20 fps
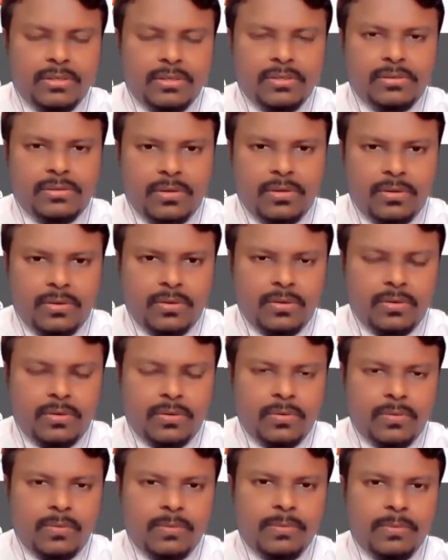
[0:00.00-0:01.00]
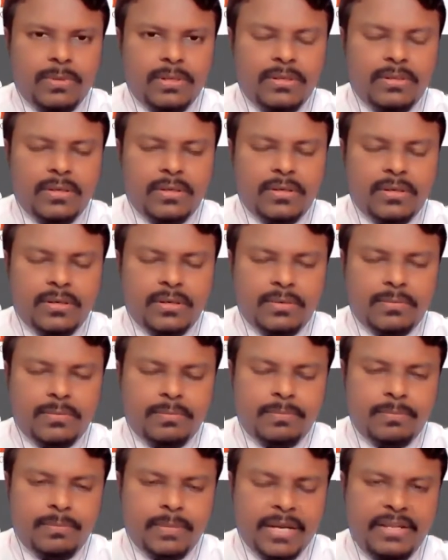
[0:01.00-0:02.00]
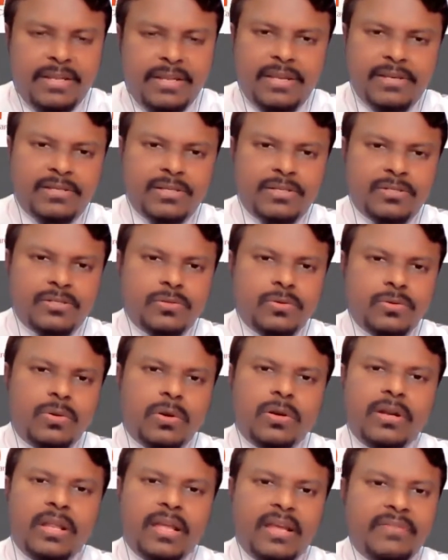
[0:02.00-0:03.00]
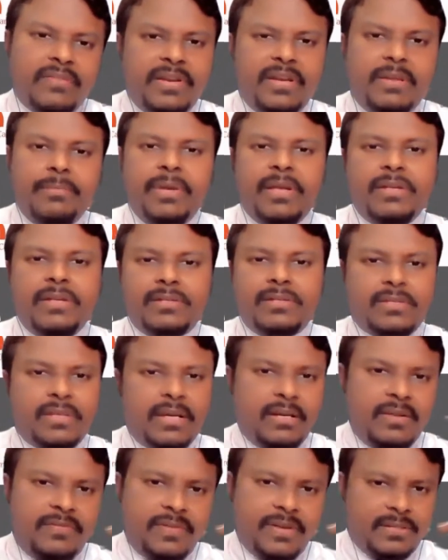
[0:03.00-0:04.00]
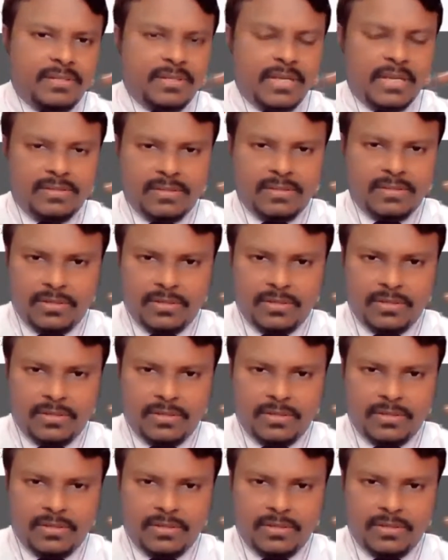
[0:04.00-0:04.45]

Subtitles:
So the medications do not have any major side effects as